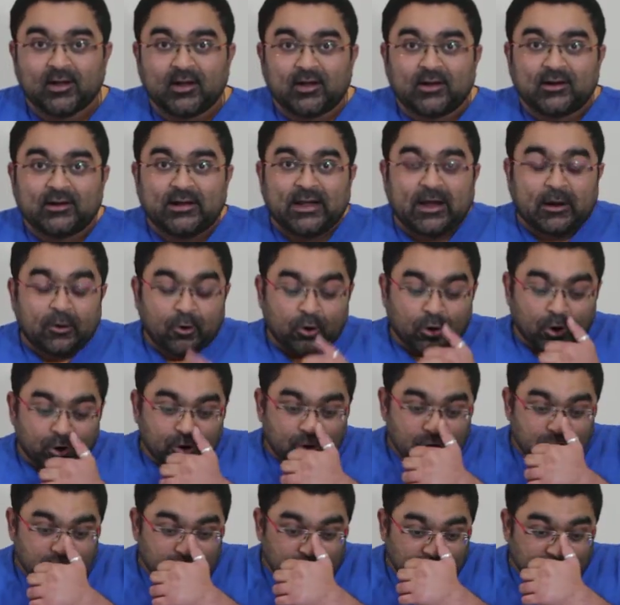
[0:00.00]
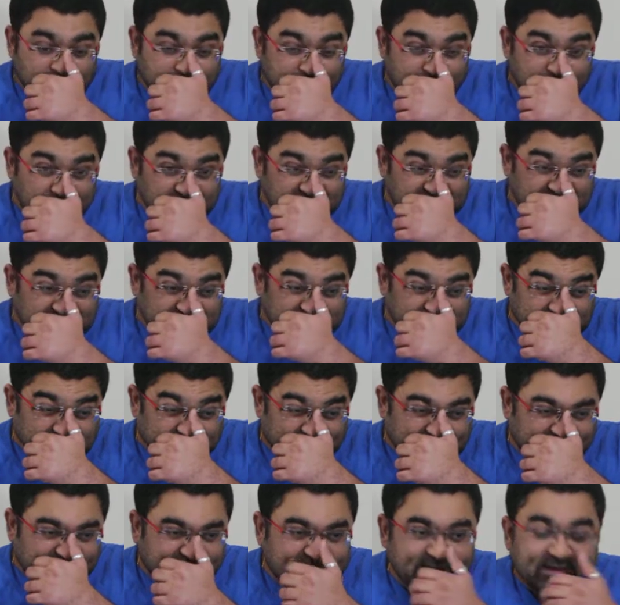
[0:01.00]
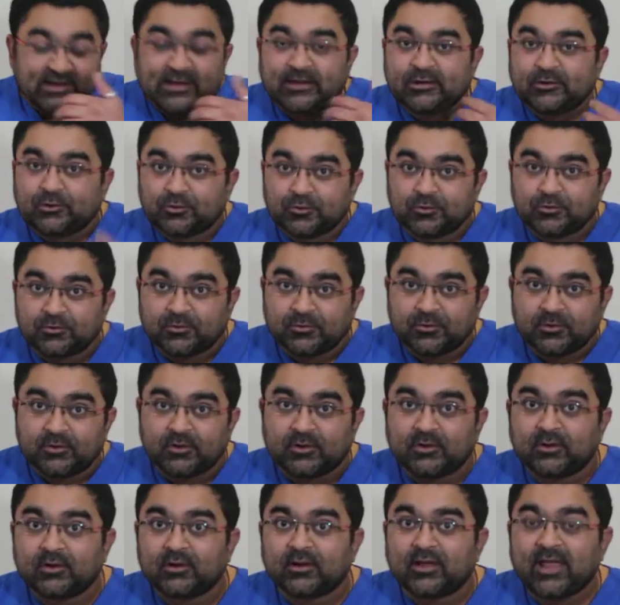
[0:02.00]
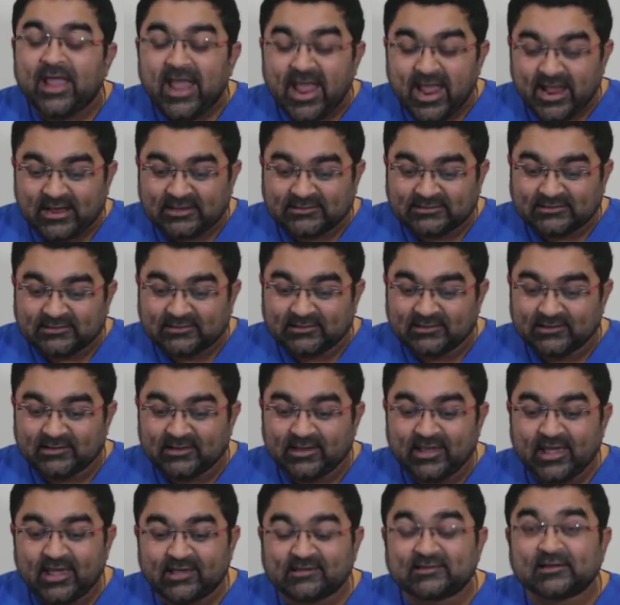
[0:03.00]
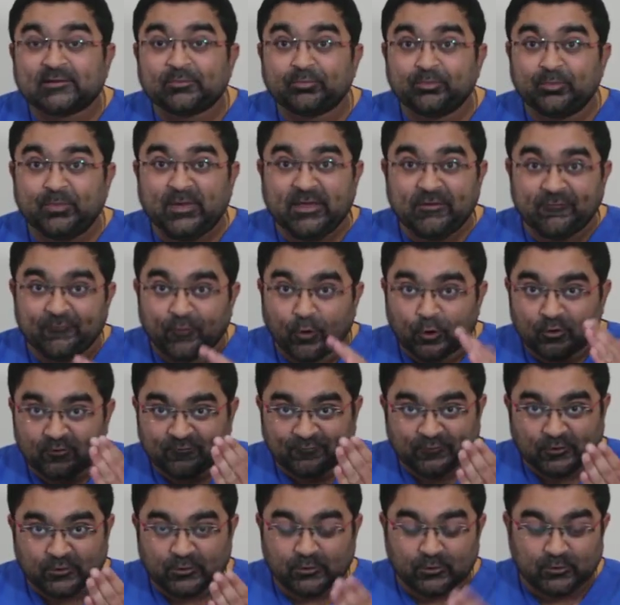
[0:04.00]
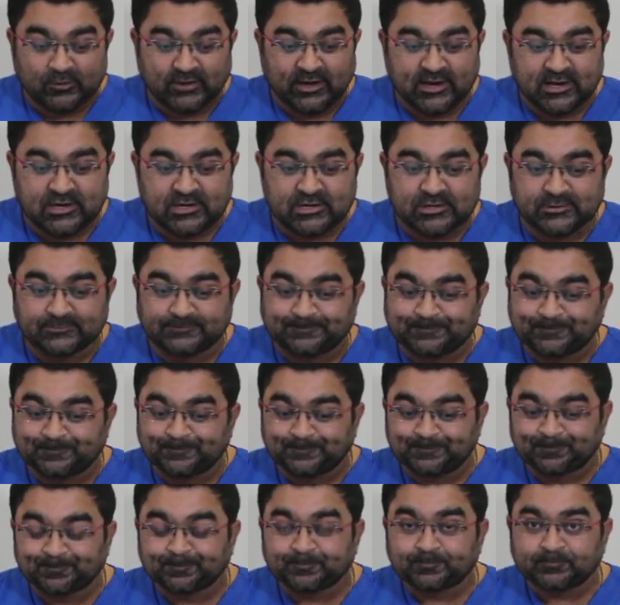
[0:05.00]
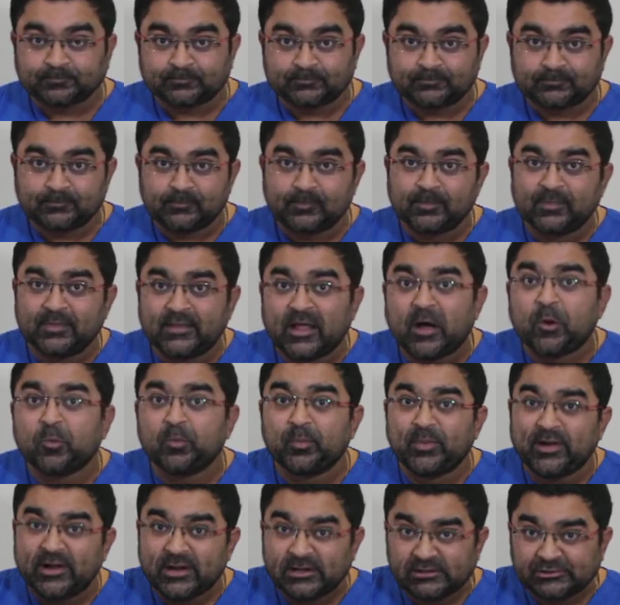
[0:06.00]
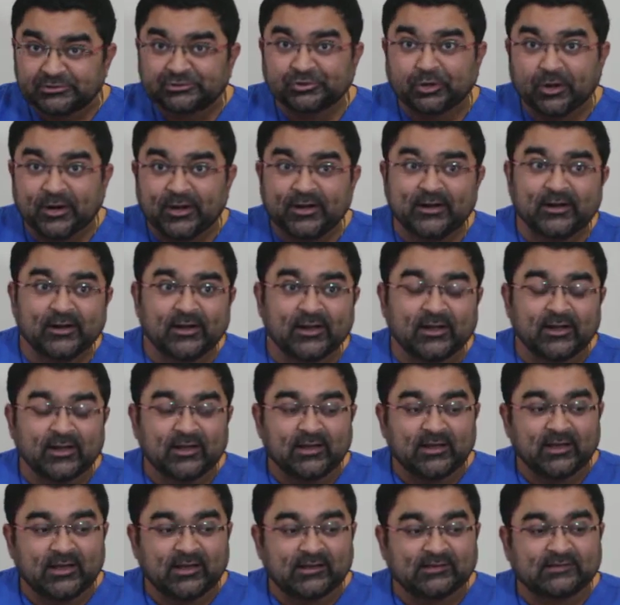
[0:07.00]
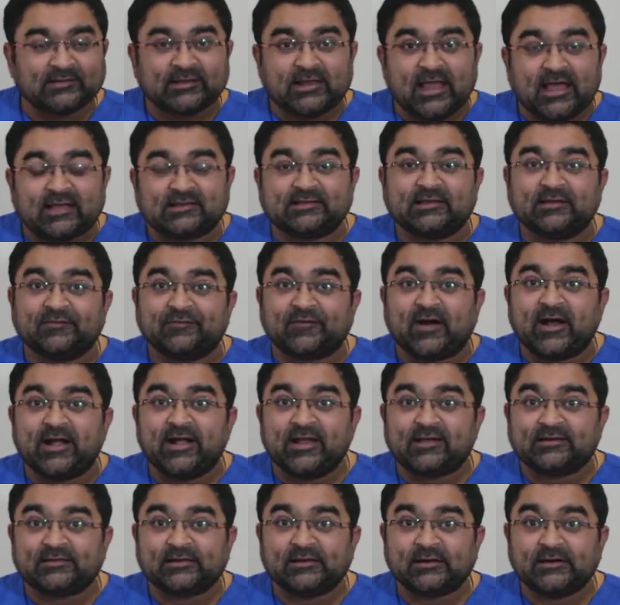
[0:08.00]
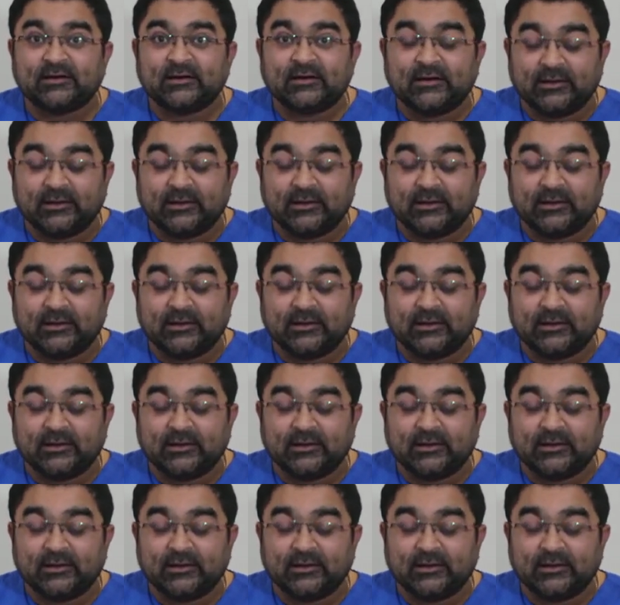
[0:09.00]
Now odontoid process of C2 acts as a pivot for rotation. Now middle joint is classified as a